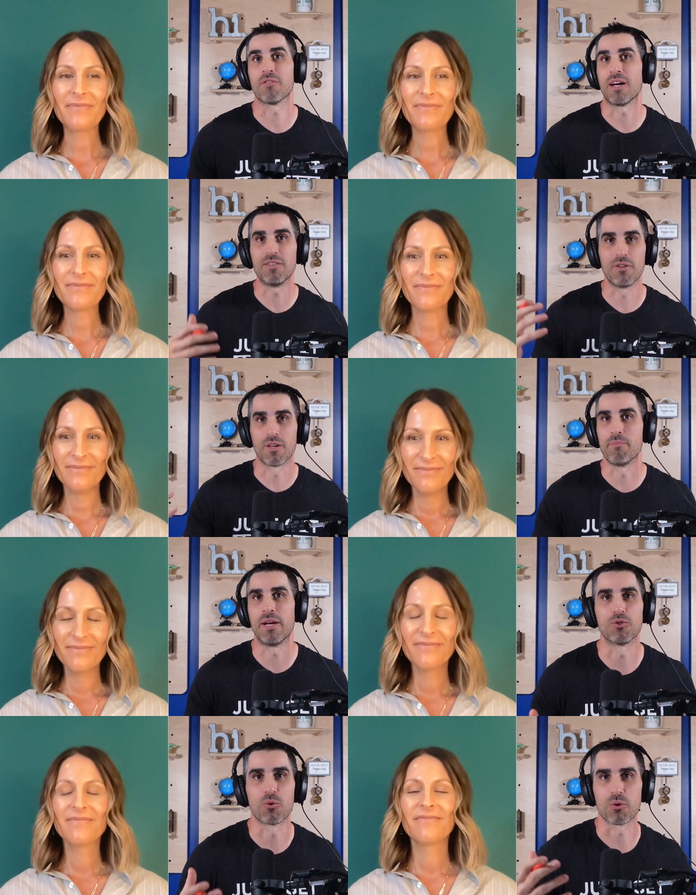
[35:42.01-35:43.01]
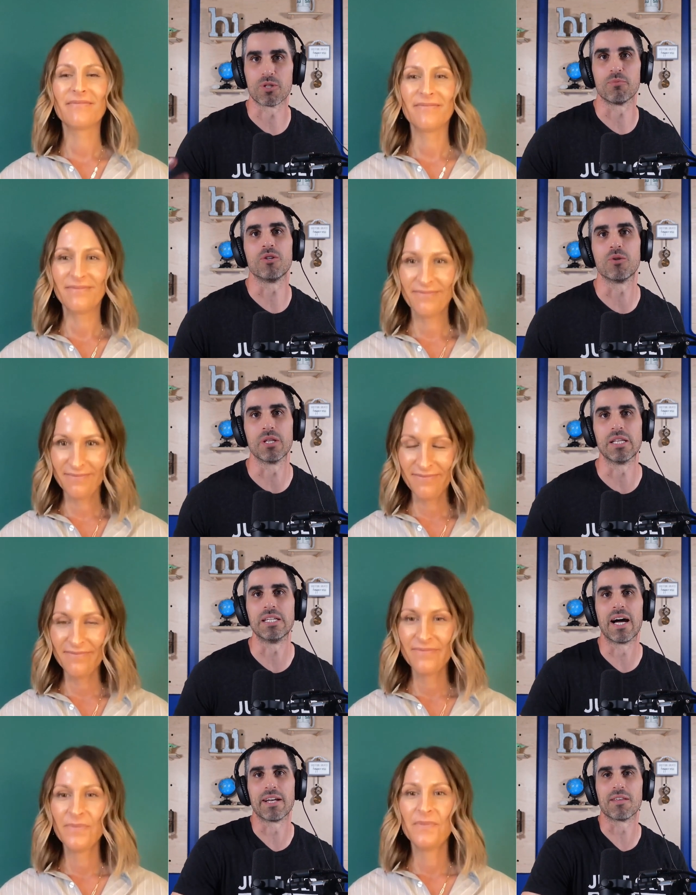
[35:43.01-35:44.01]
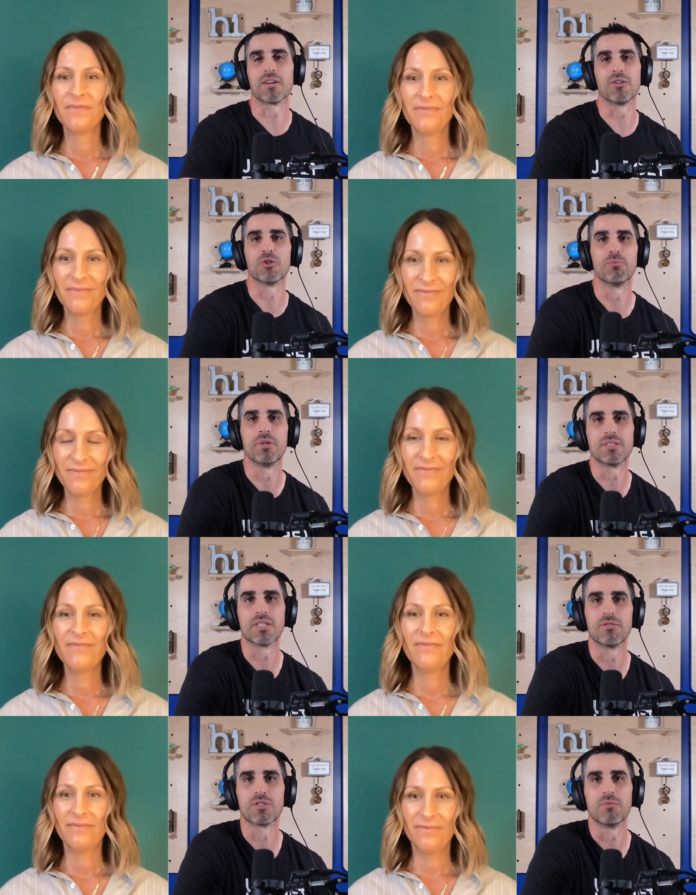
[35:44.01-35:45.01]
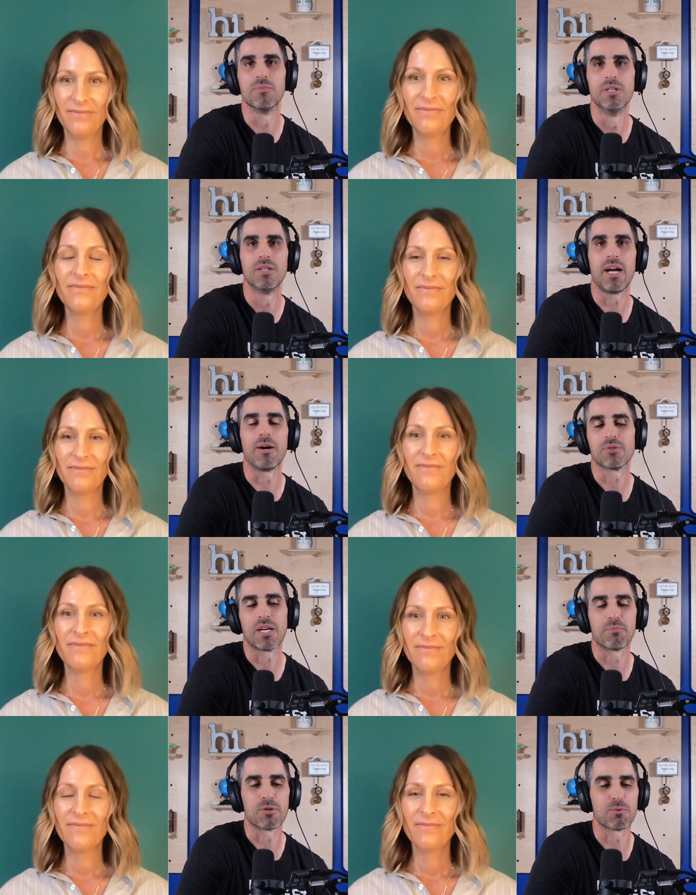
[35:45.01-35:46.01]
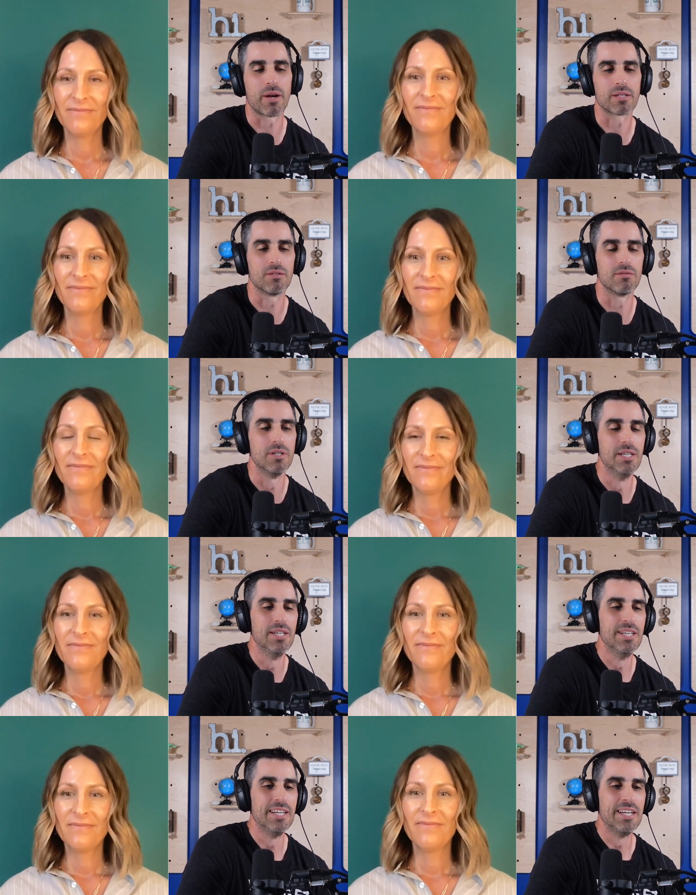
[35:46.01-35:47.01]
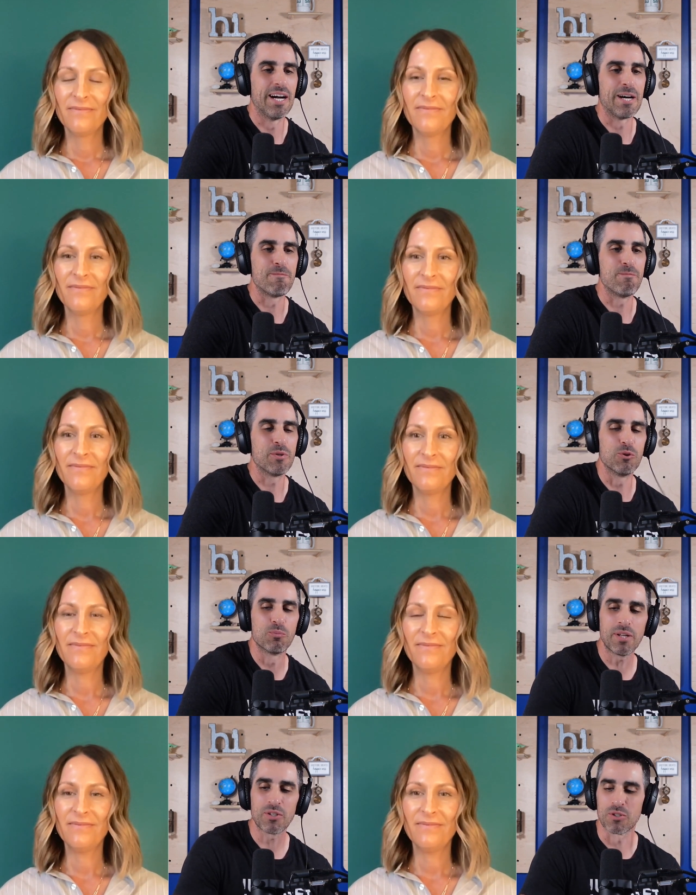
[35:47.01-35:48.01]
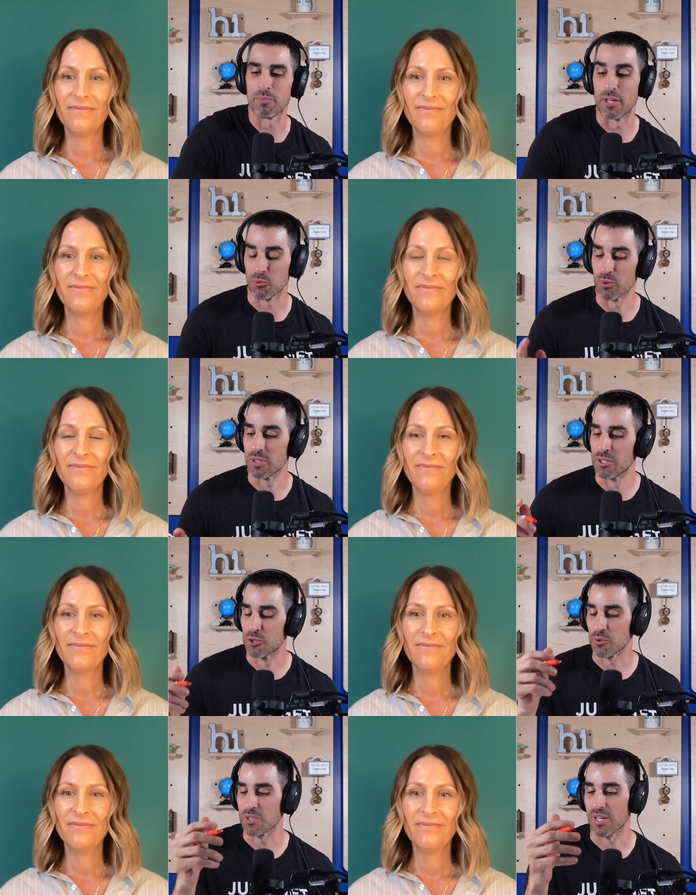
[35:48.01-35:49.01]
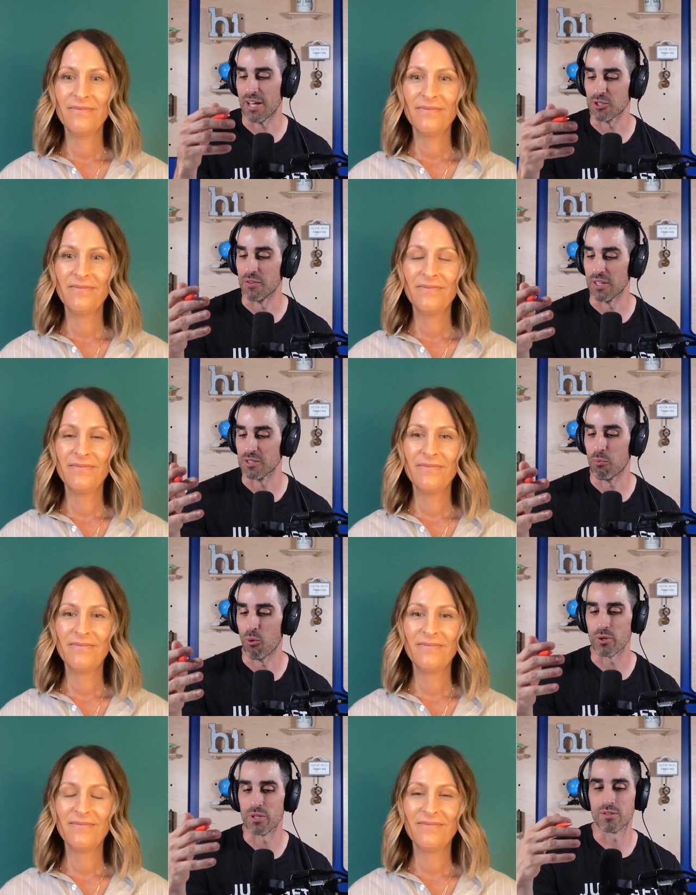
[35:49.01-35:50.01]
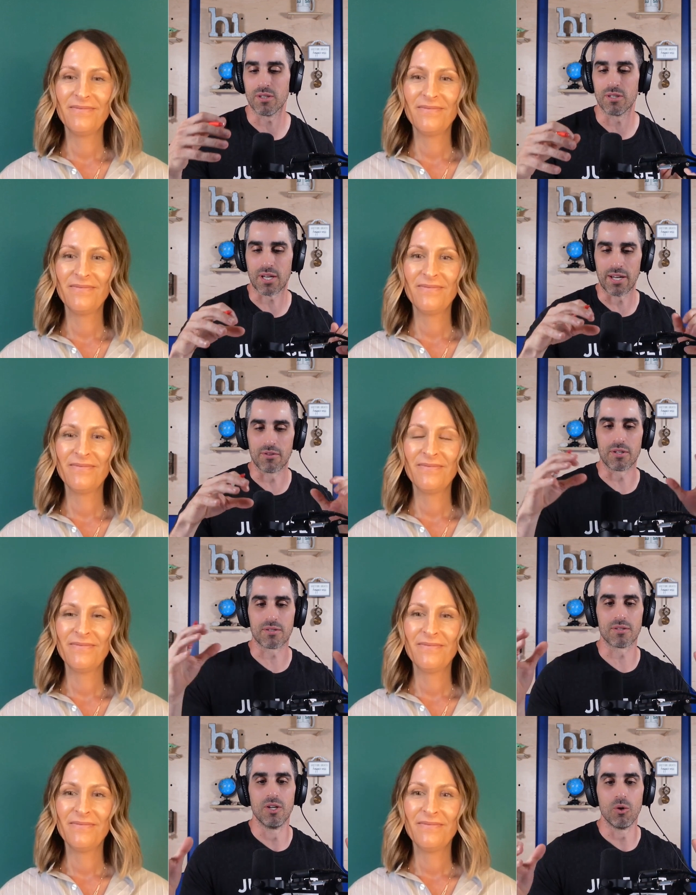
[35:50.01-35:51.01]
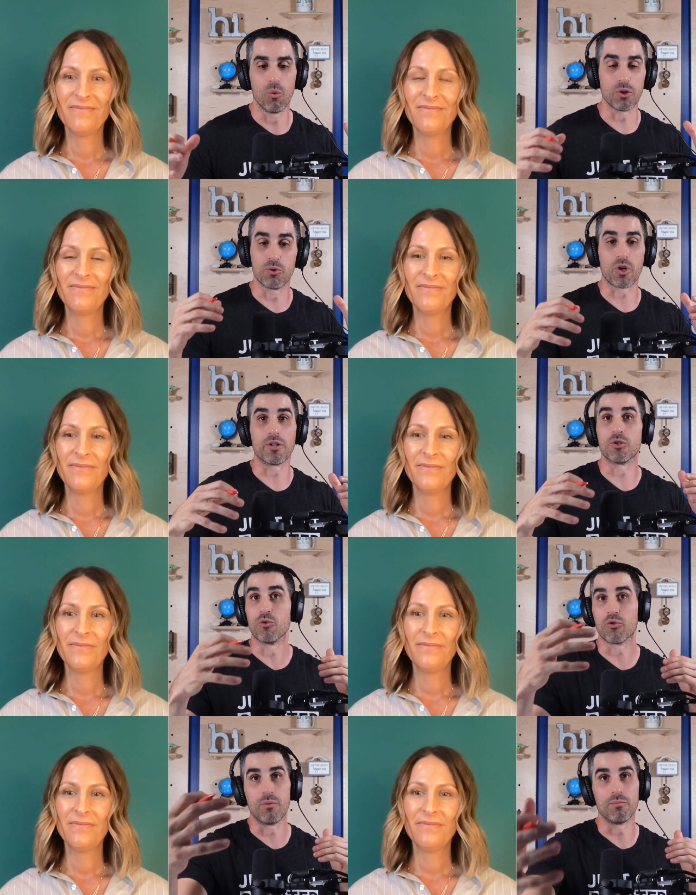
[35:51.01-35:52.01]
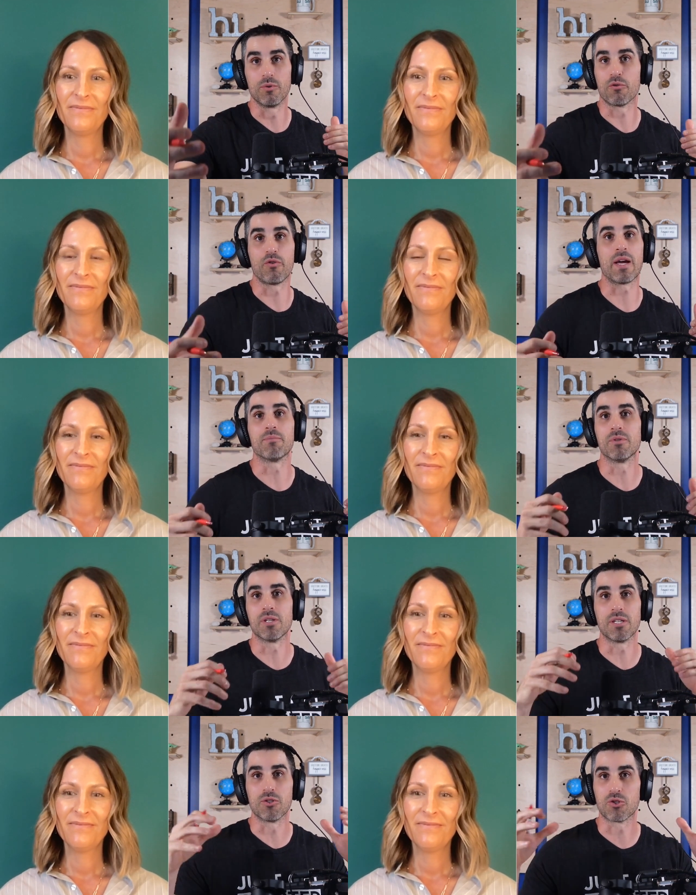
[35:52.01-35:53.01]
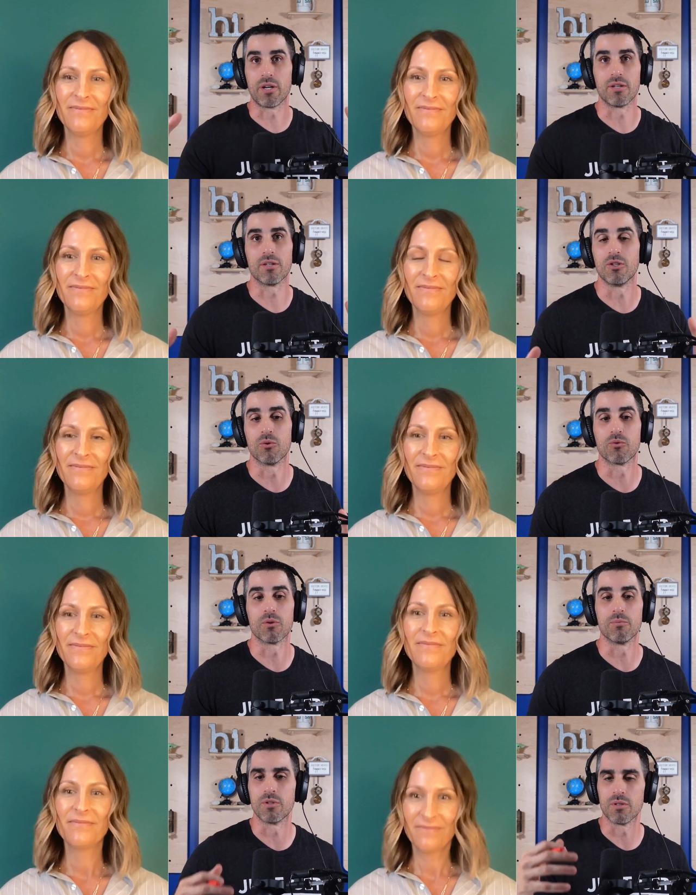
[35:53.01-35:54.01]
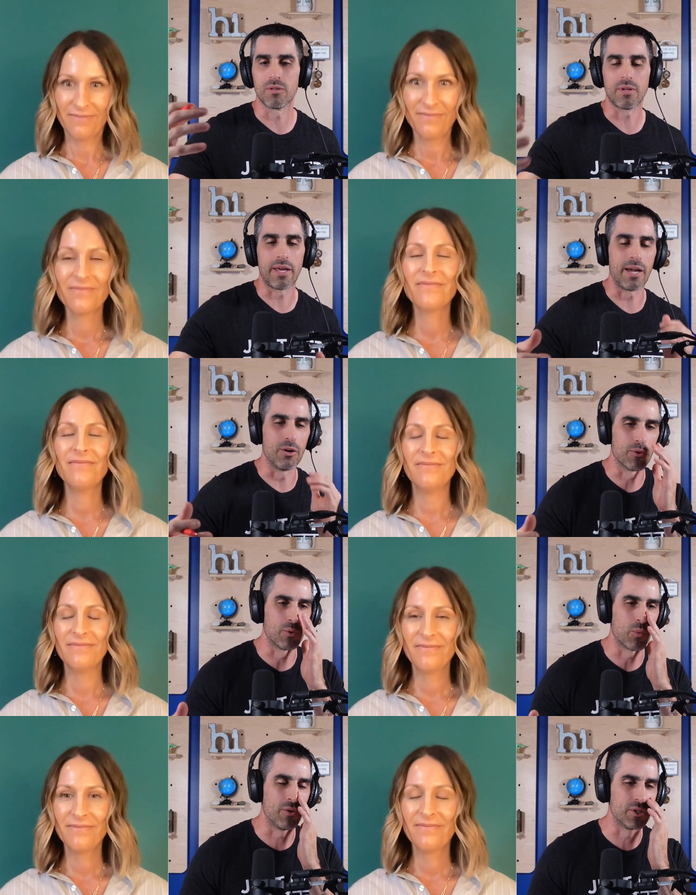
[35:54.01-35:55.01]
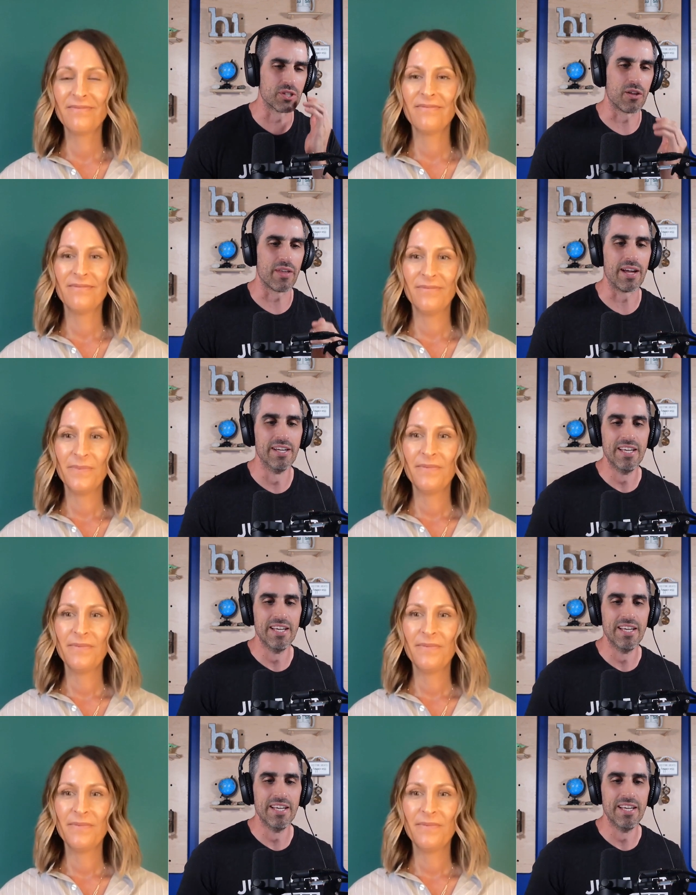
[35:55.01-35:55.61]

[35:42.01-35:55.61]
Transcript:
Speaker 1: find even a mentor, someone that you can lean on. I think a little bit to give some outside perspective. Uh, you mentioned something that's really interesting. Actually, I think is important is is kind of this what you try to do from your family and try to you know from the uh, health and wellness and all that.